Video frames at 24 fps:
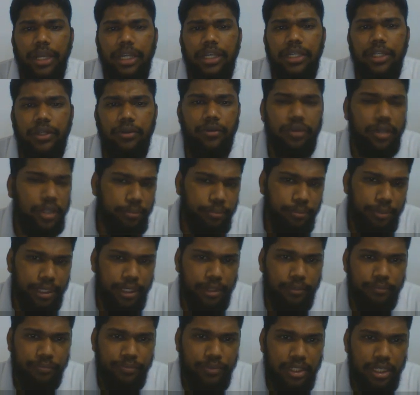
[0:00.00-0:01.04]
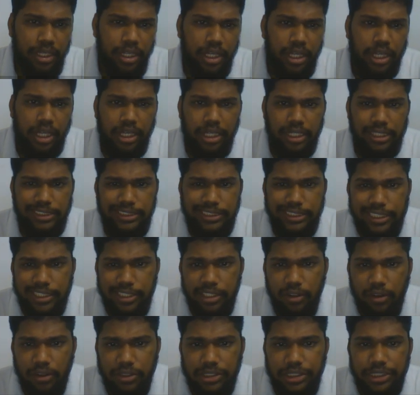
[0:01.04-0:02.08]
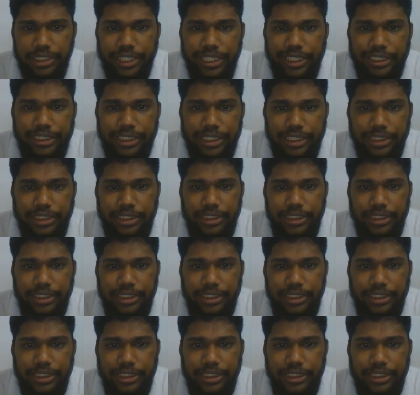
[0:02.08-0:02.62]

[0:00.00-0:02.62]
equilibrium. Consider the oxidation